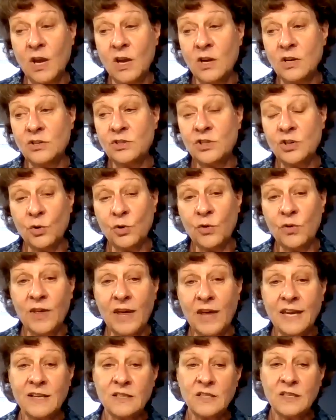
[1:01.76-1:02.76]
So
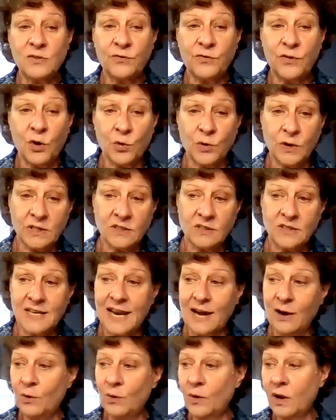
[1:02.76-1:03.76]
that is the focus.
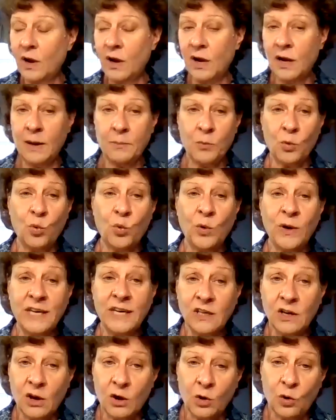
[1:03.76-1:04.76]
Now, we
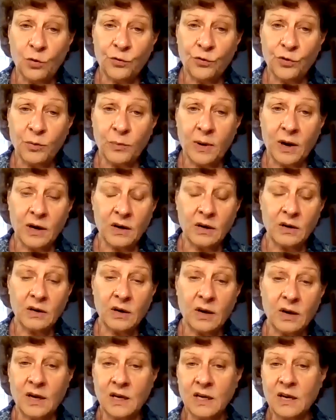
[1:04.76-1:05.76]
know from
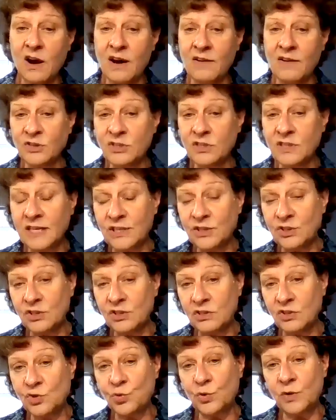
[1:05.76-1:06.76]
our
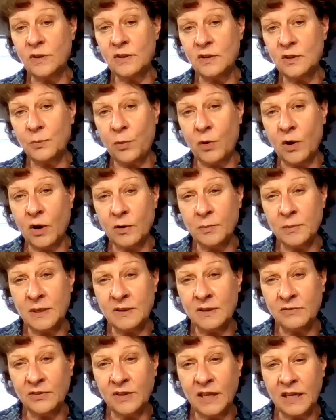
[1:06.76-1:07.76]
conversations with the
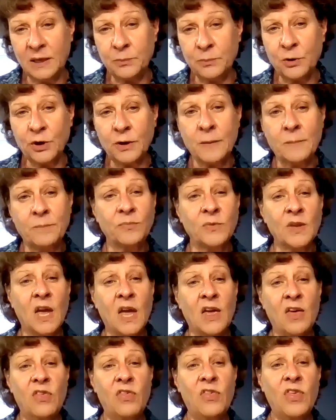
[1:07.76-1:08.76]
Department of Labor
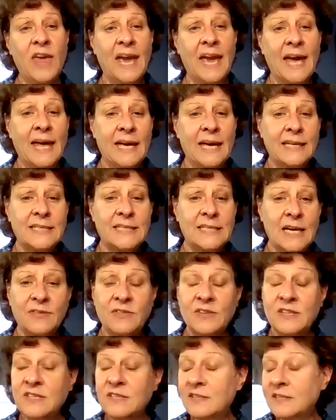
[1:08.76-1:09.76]
that
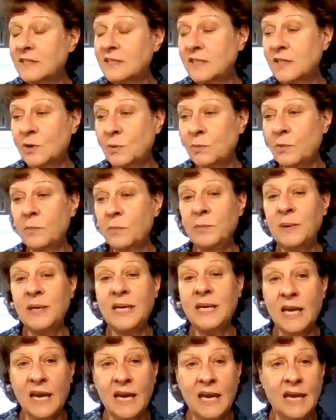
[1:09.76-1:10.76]
the system
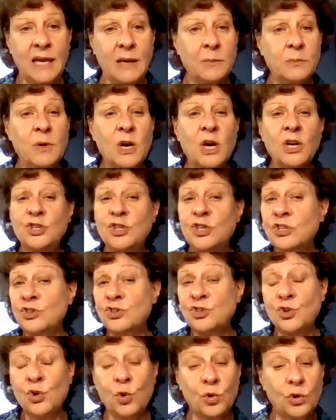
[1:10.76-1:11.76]
became
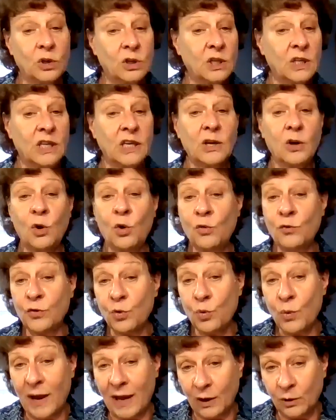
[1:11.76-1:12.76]
just totally
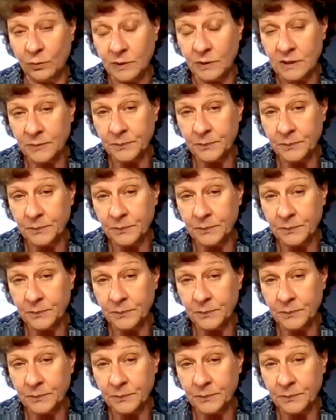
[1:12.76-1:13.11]
overwhelmed.